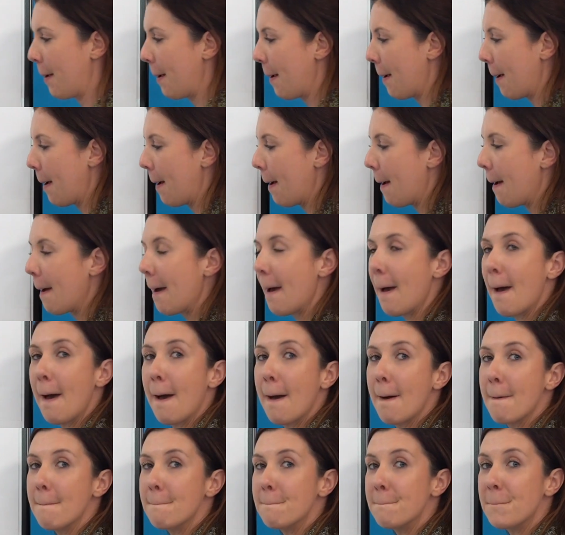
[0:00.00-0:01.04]

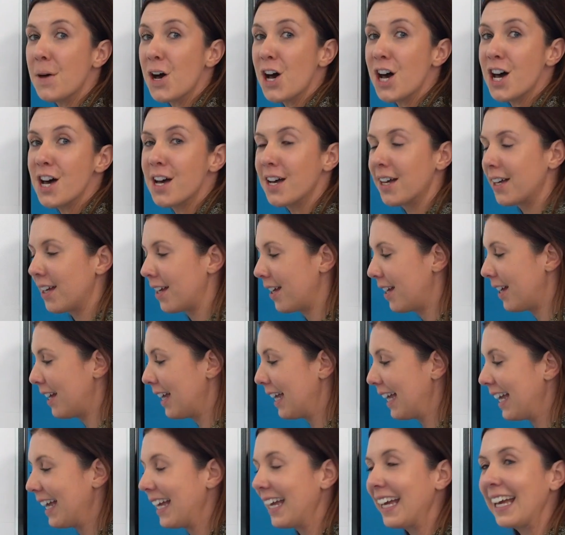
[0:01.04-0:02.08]

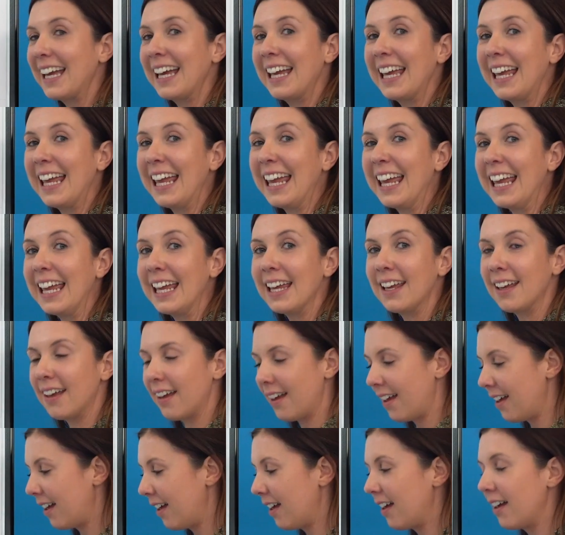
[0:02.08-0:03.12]

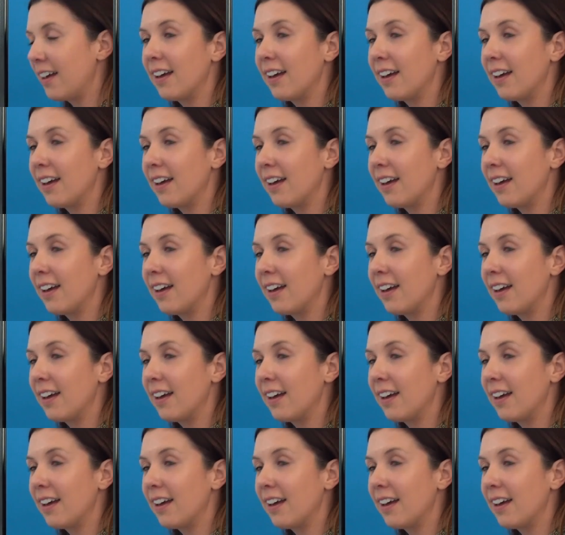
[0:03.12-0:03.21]
Nothing is said.